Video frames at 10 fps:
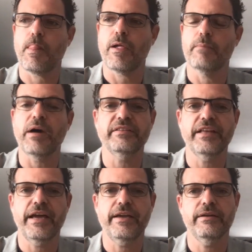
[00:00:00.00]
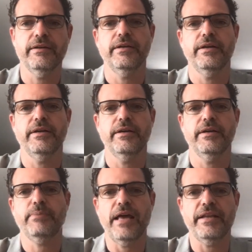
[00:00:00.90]
Monday is
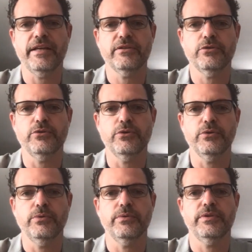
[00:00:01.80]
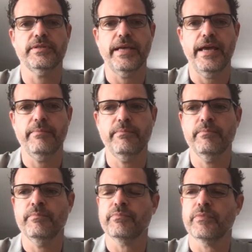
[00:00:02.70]
planning to do the
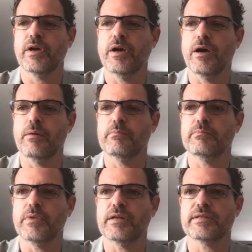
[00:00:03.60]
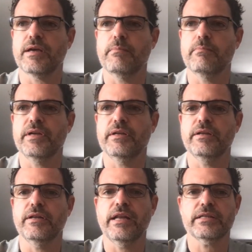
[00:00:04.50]
same. In
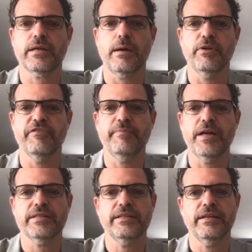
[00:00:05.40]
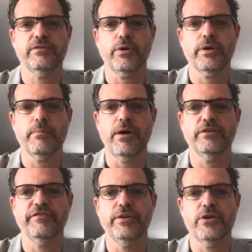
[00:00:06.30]
the next couple of months, and they're talking
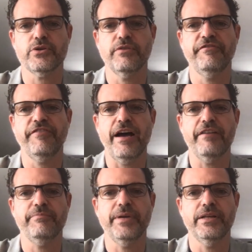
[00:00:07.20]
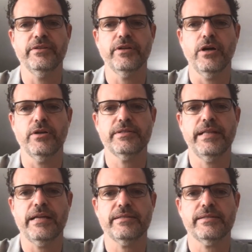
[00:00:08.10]
about a valuation of $5 billion.
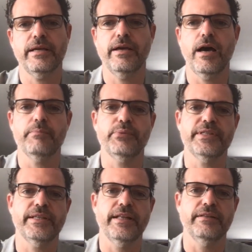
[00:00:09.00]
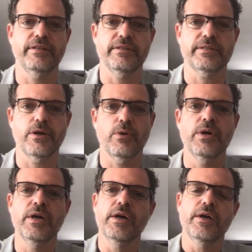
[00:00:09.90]
That's unprecedented.
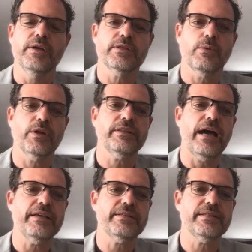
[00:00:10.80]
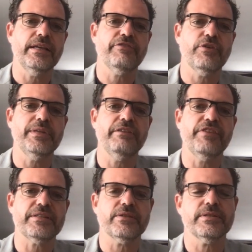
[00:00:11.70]
So what I see from the
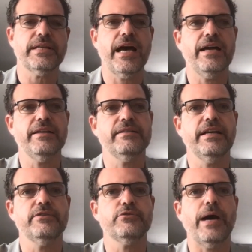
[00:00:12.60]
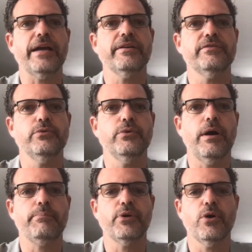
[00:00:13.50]
investor side, they're trying to
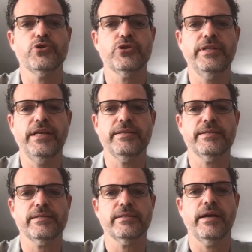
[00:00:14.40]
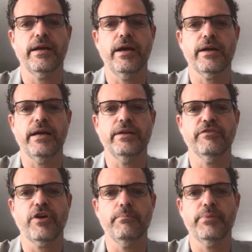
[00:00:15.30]
approach these kind
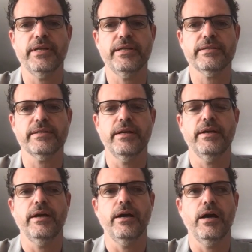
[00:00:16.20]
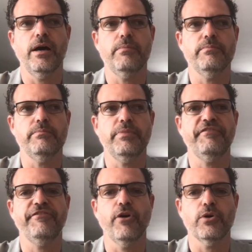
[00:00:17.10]
of companies
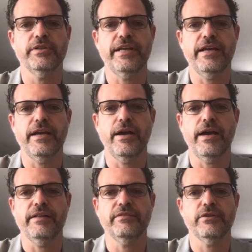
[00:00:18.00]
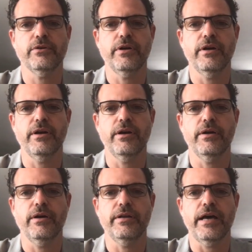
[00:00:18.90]
before they enter
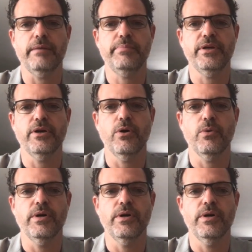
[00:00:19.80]
an IPO,